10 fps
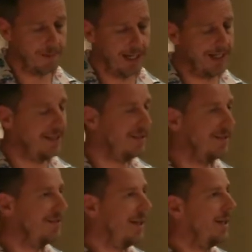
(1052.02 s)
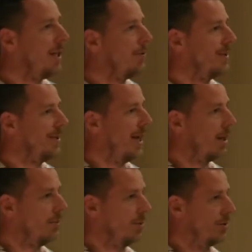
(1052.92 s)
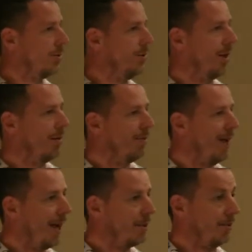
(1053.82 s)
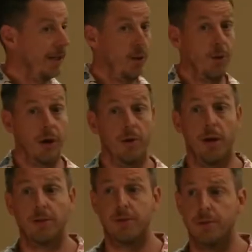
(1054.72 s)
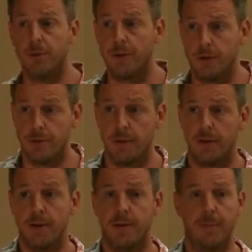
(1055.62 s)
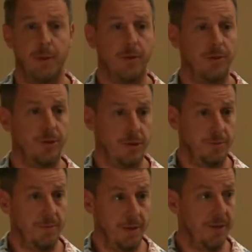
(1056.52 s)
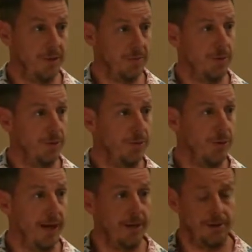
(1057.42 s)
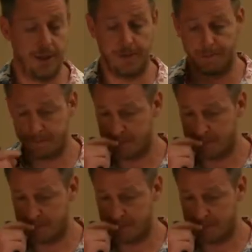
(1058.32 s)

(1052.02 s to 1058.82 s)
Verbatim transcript: And it isn't sending your recyclables to another factory or across the world that burns just that just burns more energy.